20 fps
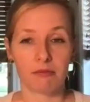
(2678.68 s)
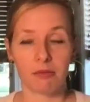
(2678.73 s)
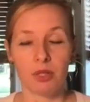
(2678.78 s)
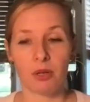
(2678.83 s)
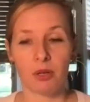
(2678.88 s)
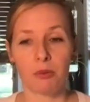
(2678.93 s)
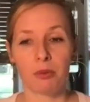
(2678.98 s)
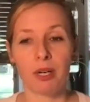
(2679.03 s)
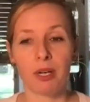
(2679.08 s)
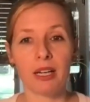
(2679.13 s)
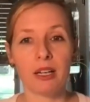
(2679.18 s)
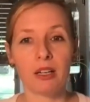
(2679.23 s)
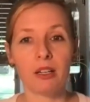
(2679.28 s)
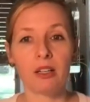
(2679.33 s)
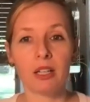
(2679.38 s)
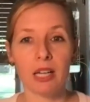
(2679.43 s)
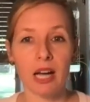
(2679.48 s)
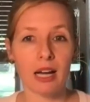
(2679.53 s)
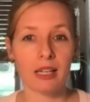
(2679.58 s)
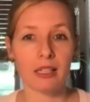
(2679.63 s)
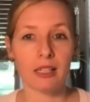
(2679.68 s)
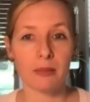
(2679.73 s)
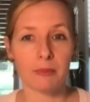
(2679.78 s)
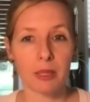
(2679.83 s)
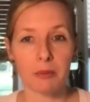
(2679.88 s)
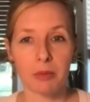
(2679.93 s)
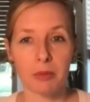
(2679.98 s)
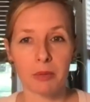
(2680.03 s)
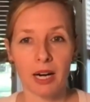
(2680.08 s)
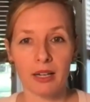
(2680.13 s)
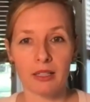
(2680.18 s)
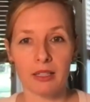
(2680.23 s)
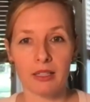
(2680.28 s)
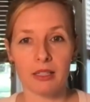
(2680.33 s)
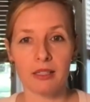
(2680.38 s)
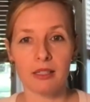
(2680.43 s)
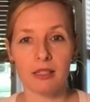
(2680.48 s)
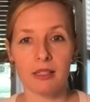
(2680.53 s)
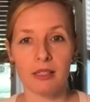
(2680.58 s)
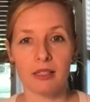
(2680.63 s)
you know breaking good academic
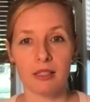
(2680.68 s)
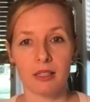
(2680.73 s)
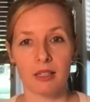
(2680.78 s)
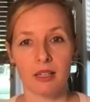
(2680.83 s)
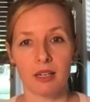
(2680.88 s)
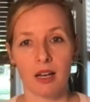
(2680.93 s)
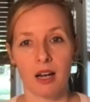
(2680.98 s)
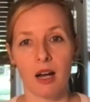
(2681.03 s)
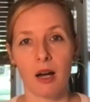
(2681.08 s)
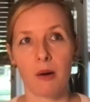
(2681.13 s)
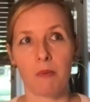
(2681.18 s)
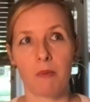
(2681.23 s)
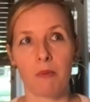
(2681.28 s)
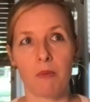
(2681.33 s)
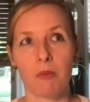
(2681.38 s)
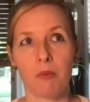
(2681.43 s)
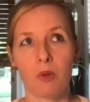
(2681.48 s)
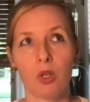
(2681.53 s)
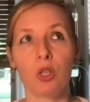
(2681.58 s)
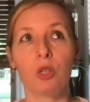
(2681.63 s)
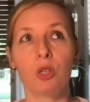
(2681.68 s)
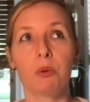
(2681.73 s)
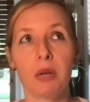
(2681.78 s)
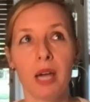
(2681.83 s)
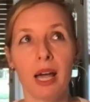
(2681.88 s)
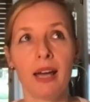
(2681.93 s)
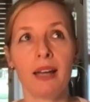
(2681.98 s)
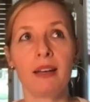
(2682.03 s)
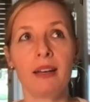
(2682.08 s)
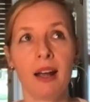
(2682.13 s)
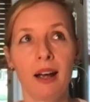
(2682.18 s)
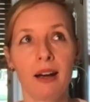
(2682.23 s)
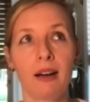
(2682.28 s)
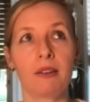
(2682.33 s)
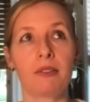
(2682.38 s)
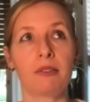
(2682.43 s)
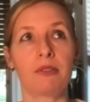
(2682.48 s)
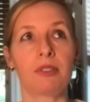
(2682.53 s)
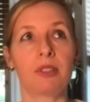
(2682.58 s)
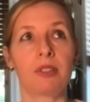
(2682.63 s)
practice um, you can
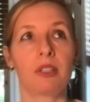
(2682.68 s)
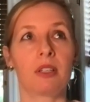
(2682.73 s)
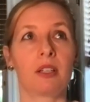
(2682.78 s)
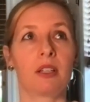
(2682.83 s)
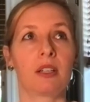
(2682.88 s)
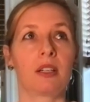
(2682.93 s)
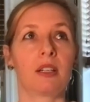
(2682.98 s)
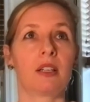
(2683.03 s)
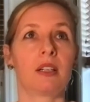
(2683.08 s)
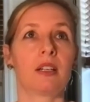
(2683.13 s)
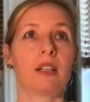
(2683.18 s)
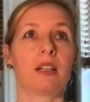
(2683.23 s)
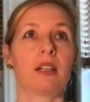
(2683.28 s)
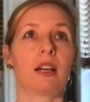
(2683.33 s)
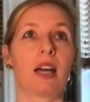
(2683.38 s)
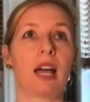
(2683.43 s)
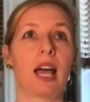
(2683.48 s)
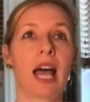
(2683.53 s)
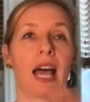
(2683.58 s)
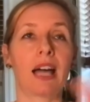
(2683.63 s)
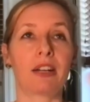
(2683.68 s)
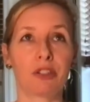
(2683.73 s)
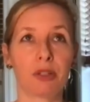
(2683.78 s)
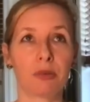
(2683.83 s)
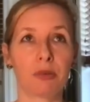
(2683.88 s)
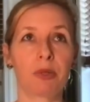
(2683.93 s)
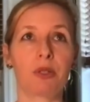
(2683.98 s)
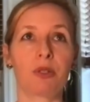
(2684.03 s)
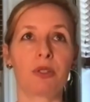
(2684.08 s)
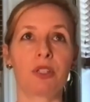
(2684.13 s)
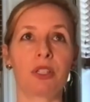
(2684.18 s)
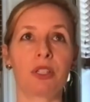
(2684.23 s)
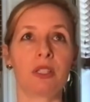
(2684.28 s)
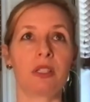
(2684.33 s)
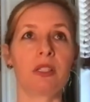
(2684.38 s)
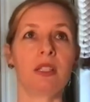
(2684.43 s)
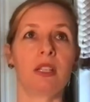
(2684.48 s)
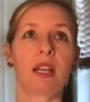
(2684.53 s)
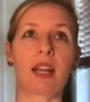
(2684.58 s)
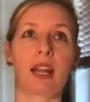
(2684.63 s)
have
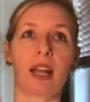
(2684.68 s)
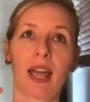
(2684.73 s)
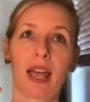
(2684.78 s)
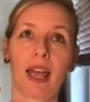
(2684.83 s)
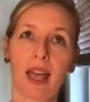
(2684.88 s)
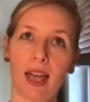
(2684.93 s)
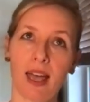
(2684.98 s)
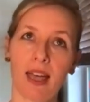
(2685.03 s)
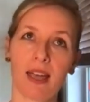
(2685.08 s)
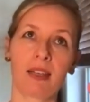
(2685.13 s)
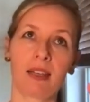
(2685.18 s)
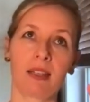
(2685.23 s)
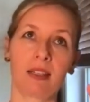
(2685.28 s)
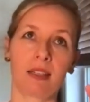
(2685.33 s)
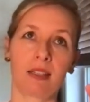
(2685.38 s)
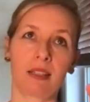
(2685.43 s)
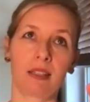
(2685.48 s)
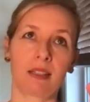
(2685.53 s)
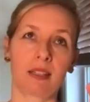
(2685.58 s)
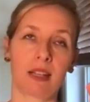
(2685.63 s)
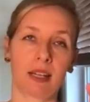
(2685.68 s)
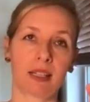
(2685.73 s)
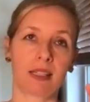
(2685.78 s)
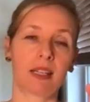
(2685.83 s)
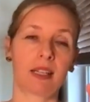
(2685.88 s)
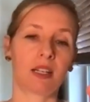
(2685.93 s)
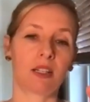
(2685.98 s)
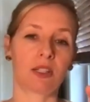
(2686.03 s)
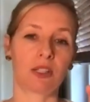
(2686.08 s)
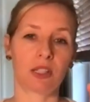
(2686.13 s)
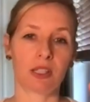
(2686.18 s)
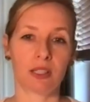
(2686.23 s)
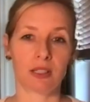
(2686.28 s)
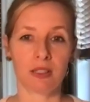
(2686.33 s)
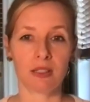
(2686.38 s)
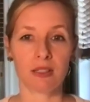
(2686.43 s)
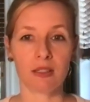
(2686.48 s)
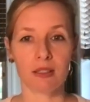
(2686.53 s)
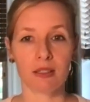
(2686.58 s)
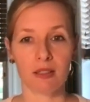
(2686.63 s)
attribution and
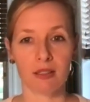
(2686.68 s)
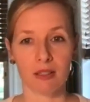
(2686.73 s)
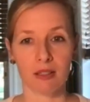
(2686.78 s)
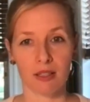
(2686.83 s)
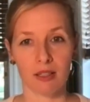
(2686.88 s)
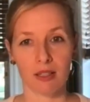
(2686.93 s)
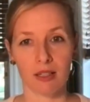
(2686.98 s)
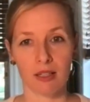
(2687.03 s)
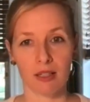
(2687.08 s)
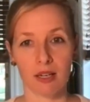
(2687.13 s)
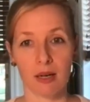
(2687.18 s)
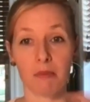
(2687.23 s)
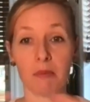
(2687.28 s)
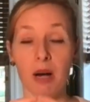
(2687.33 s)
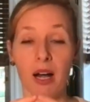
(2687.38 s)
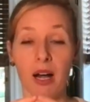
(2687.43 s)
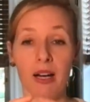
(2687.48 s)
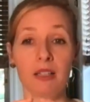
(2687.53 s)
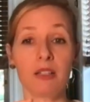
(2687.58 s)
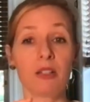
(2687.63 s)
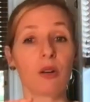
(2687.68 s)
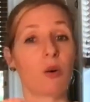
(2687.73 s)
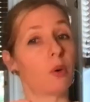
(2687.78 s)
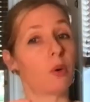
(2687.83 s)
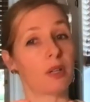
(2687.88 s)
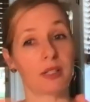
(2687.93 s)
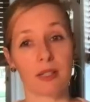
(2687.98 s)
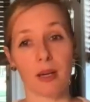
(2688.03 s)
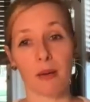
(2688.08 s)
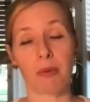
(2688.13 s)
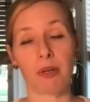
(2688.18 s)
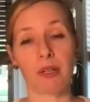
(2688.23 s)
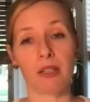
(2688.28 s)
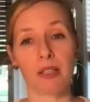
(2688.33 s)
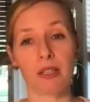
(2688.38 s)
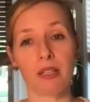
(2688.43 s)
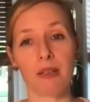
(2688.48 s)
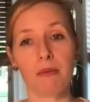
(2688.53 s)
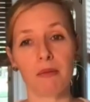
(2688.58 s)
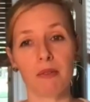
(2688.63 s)
citation combined or
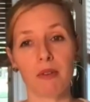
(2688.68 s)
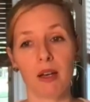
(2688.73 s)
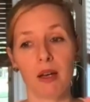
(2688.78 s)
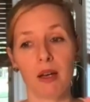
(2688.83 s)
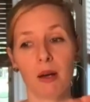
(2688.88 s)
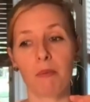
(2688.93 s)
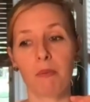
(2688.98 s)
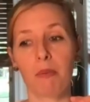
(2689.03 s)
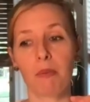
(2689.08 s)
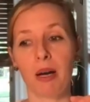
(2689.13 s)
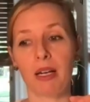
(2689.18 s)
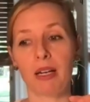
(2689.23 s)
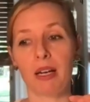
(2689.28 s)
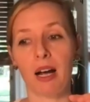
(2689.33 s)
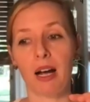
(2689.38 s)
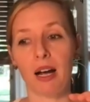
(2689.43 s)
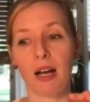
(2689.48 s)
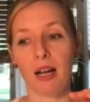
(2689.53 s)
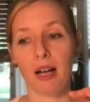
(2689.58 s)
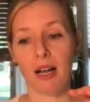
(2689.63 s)
separately but